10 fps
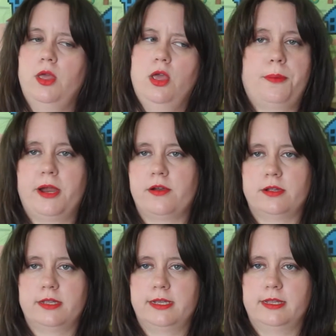
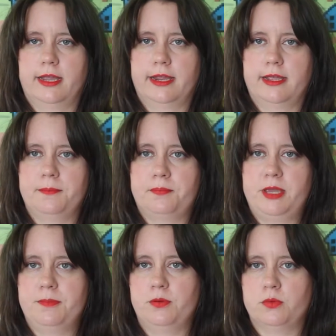Apparently, like,
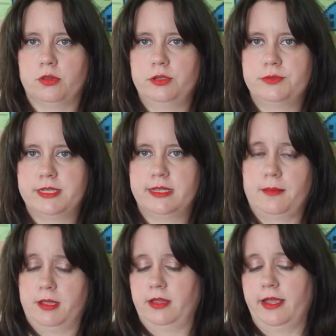people were losing, I
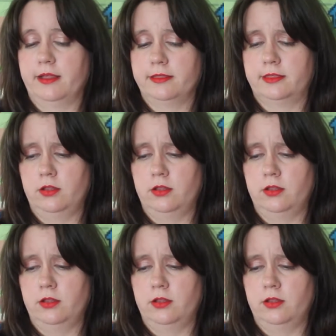mean, like,